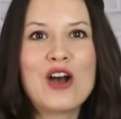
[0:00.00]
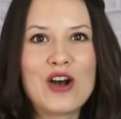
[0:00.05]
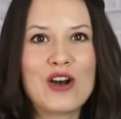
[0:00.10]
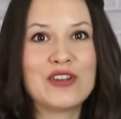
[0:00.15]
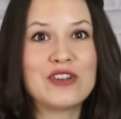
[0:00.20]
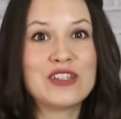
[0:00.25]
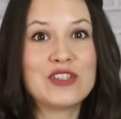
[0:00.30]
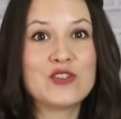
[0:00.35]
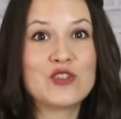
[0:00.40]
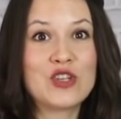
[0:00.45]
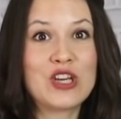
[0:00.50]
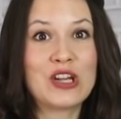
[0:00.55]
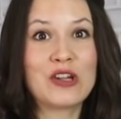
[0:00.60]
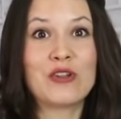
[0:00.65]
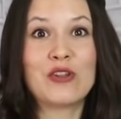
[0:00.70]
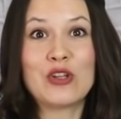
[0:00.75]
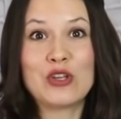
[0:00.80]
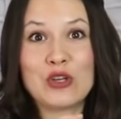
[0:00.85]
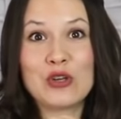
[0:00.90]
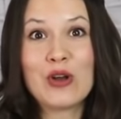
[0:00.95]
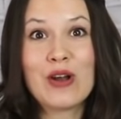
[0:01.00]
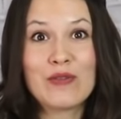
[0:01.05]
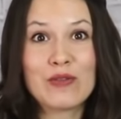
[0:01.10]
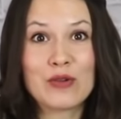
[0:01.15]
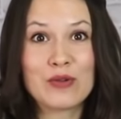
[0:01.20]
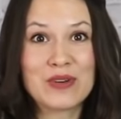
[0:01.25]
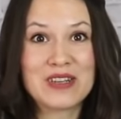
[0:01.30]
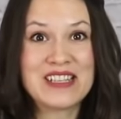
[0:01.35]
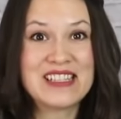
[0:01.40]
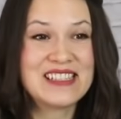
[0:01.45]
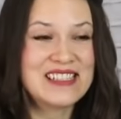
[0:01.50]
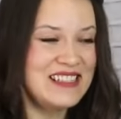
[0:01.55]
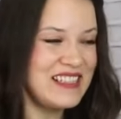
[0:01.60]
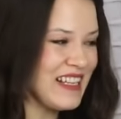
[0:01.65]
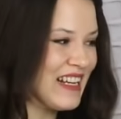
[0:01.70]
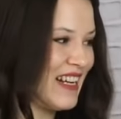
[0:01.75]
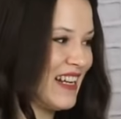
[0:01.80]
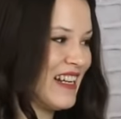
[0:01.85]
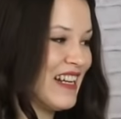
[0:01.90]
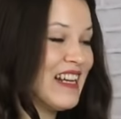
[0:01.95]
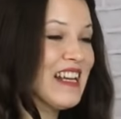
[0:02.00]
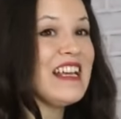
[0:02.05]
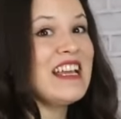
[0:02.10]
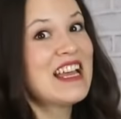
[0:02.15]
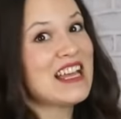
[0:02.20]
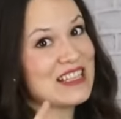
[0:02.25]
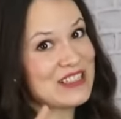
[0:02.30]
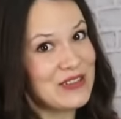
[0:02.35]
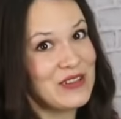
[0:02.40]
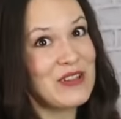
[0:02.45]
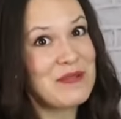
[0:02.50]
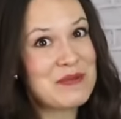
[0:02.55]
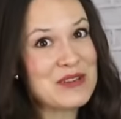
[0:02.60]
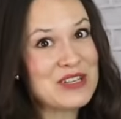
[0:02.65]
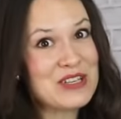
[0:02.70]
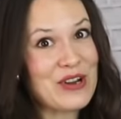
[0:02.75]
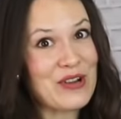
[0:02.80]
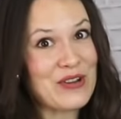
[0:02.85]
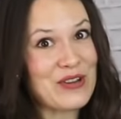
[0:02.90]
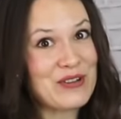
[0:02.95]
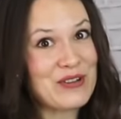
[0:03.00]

on this channel that you have already seen. So let me show